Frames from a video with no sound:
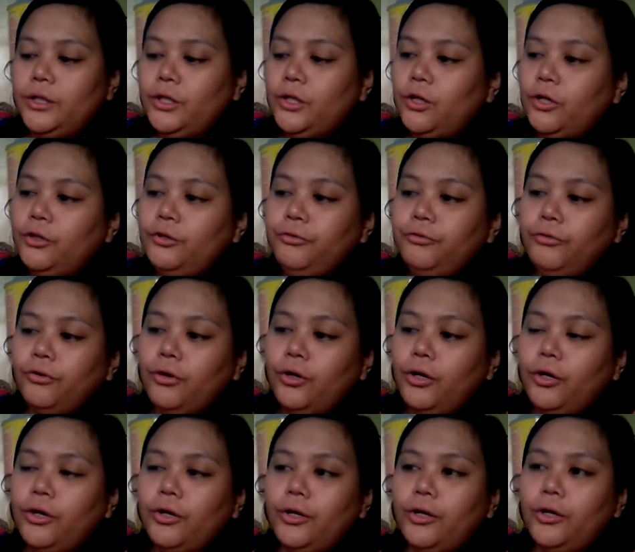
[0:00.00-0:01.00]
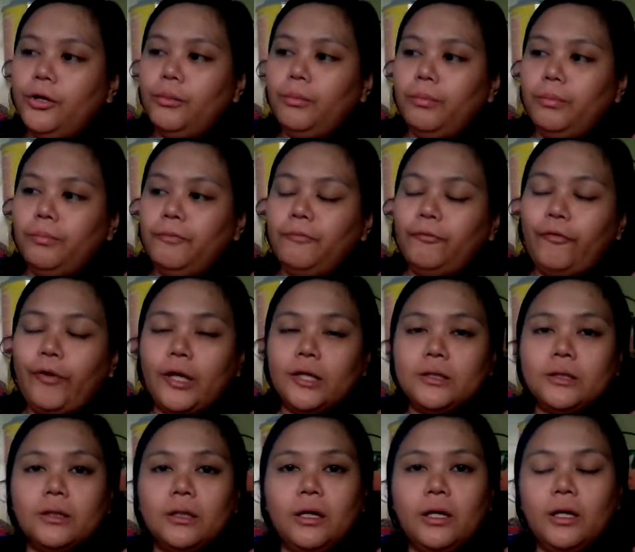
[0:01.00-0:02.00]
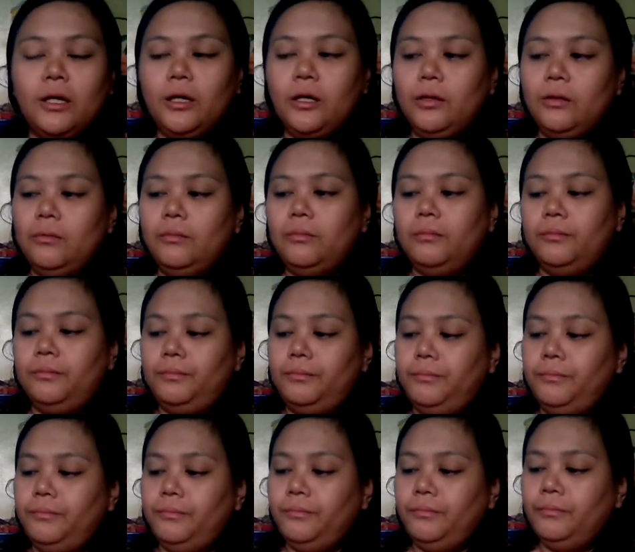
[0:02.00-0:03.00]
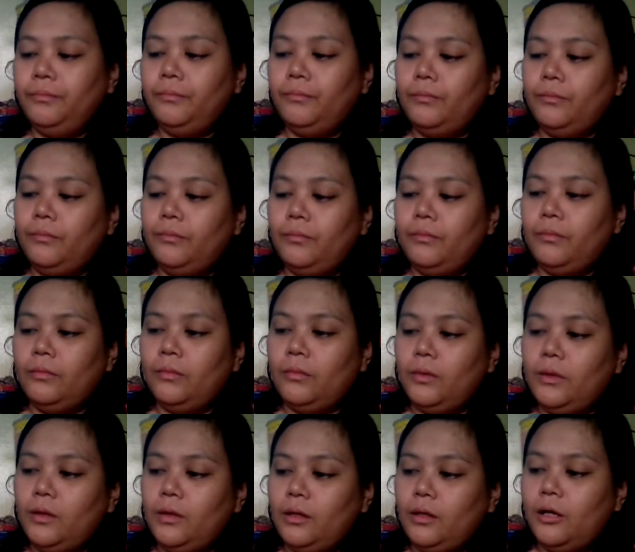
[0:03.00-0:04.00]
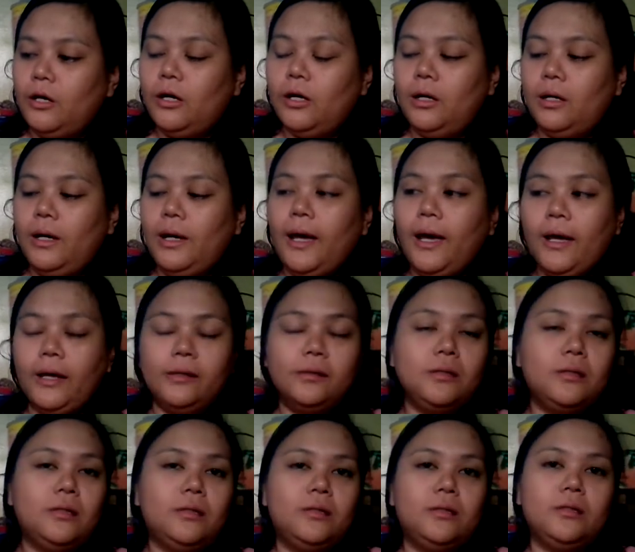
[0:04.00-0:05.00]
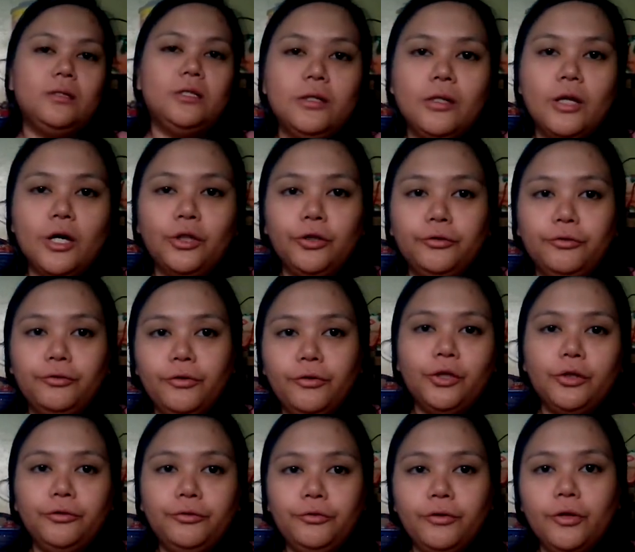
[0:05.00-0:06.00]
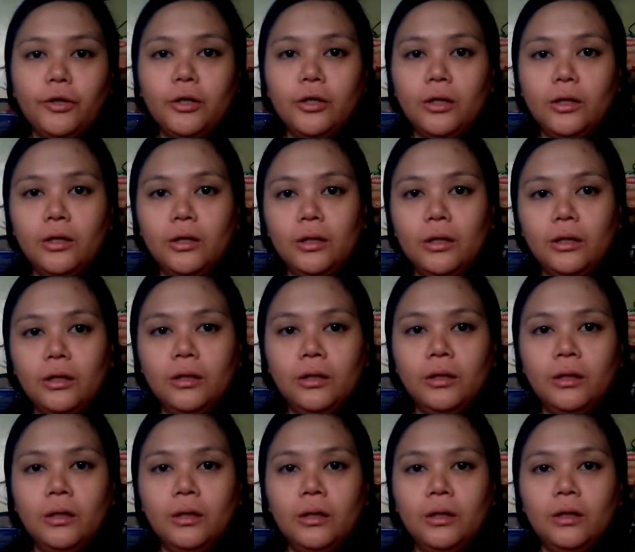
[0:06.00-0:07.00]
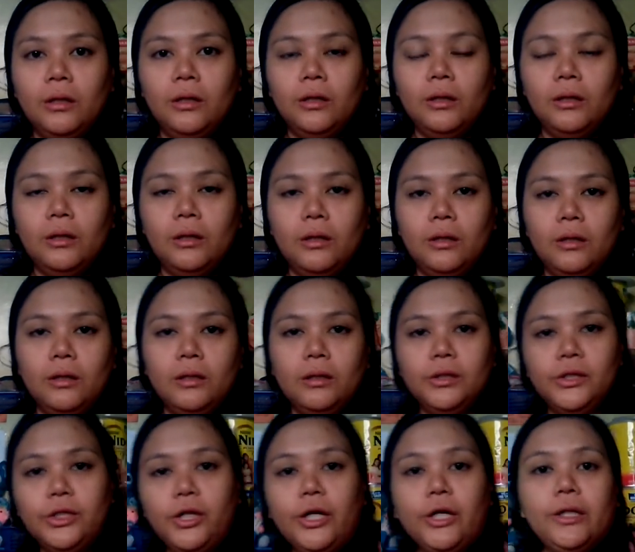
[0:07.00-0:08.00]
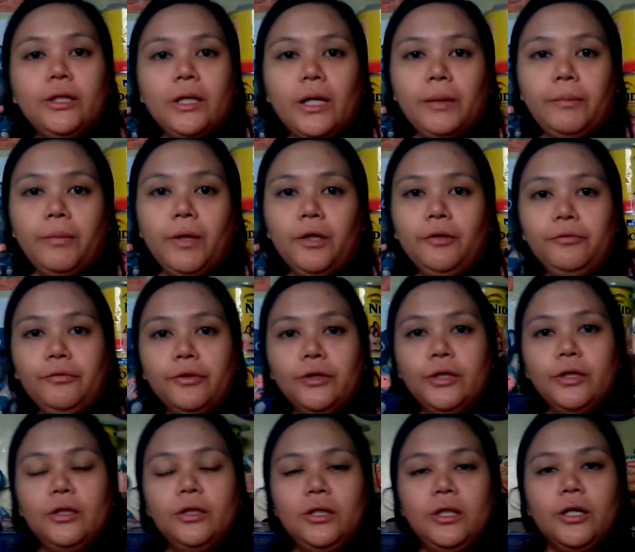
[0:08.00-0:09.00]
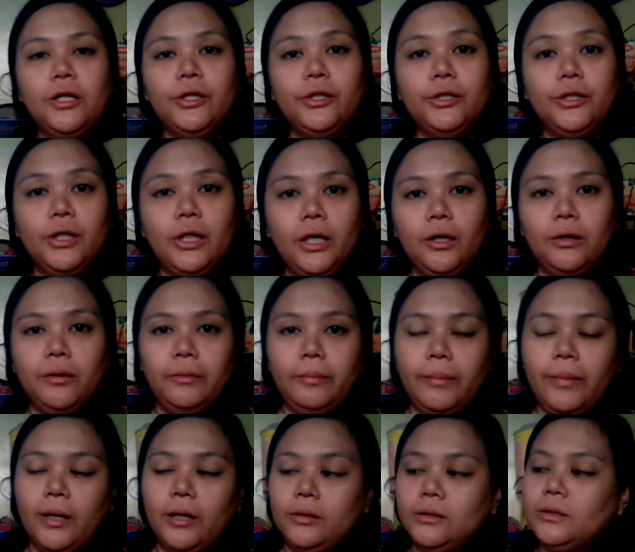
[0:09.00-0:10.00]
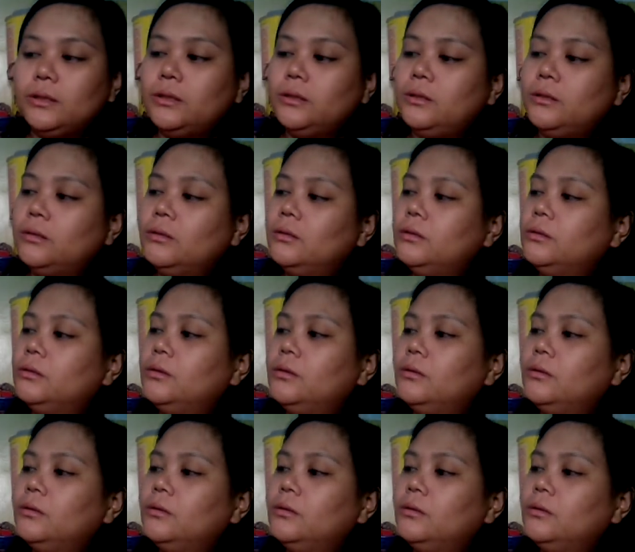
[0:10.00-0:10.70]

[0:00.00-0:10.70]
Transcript: The yarn for her face and hands is not that of the yarn I made for the other Tinkerbells.